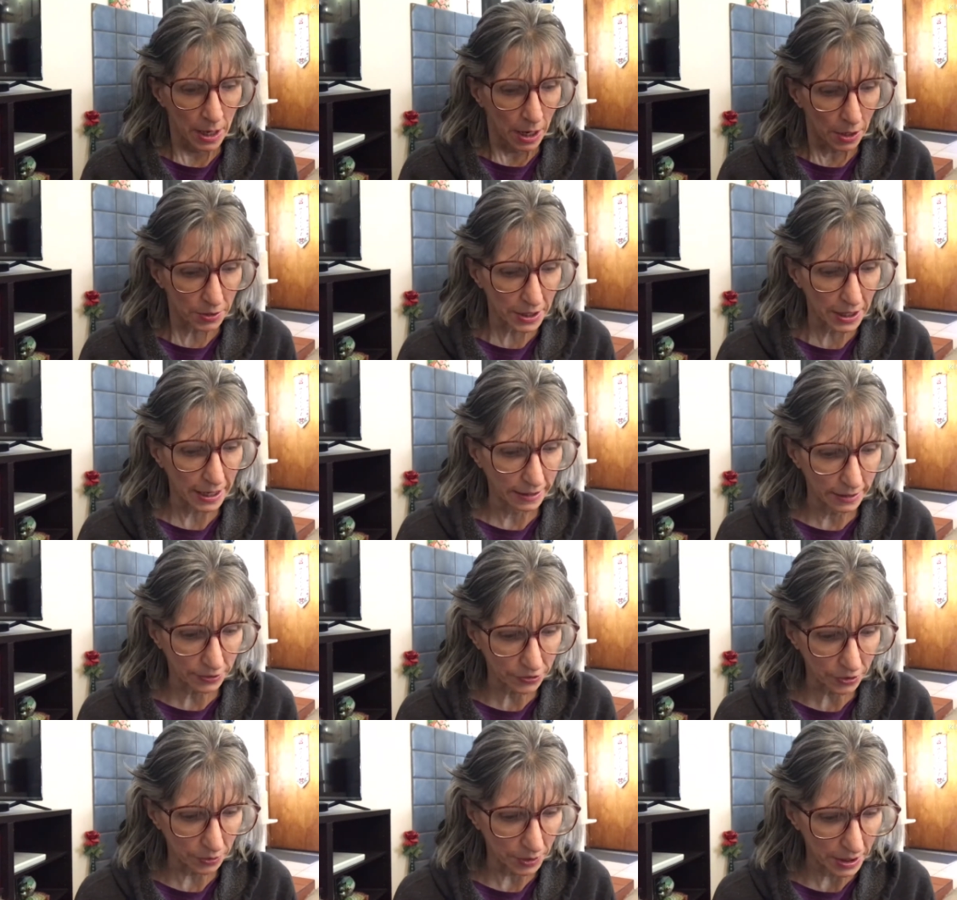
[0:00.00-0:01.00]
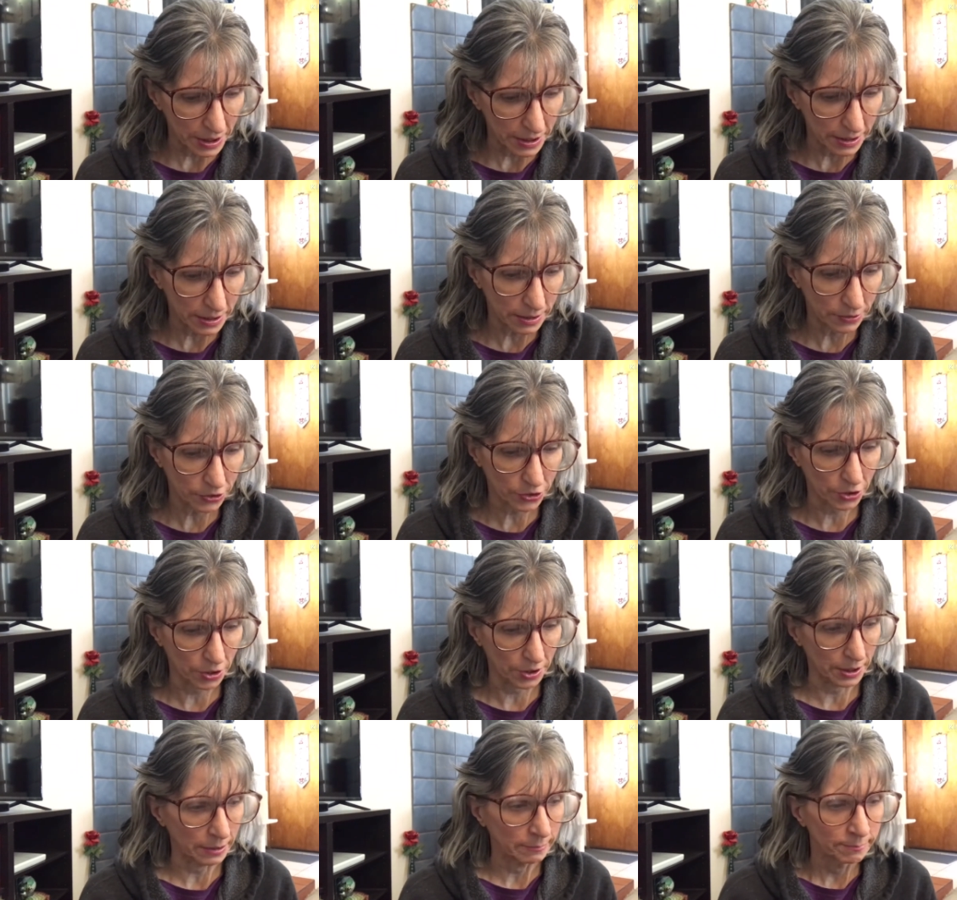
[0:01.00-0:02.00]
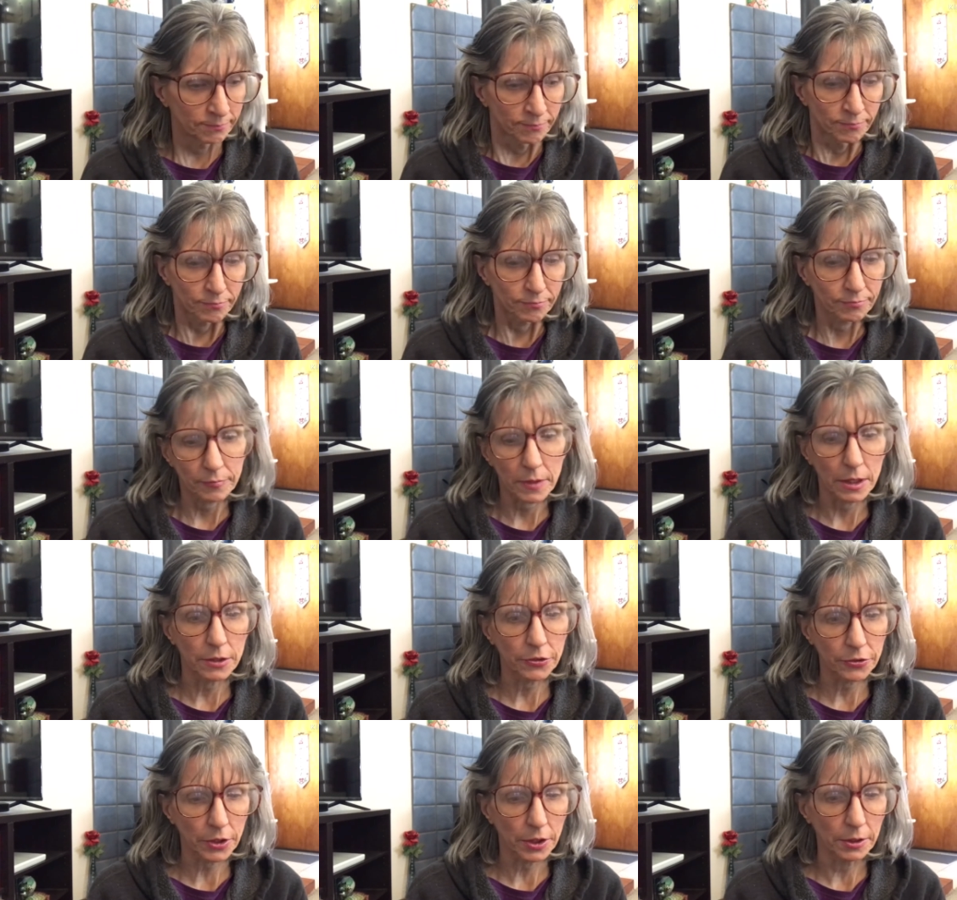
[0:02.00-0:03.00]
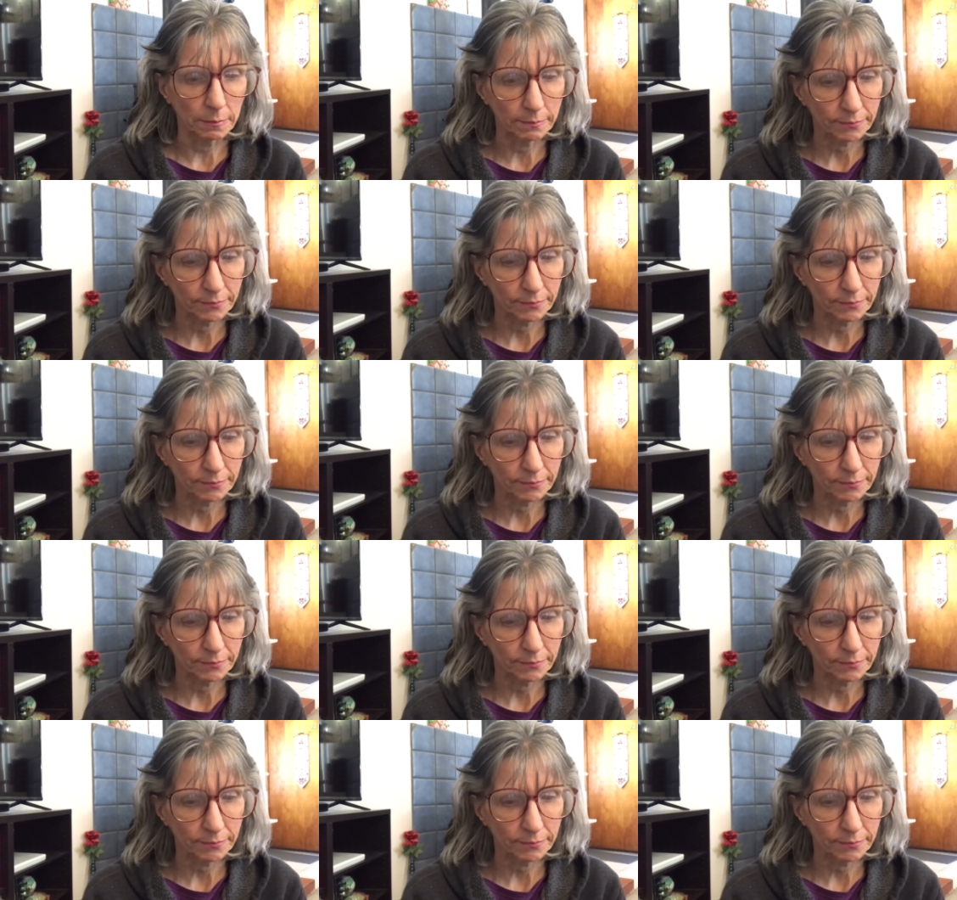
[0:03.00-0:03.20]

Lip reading: Okay, let's go ahead and get started. So,